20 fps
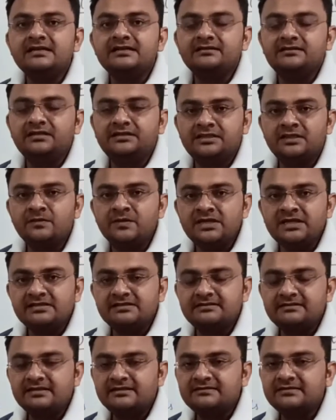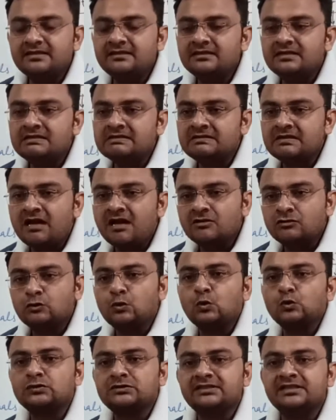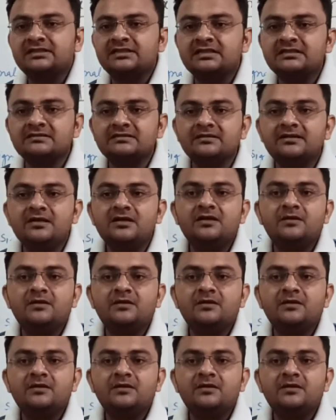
Deterministic signals are those signals,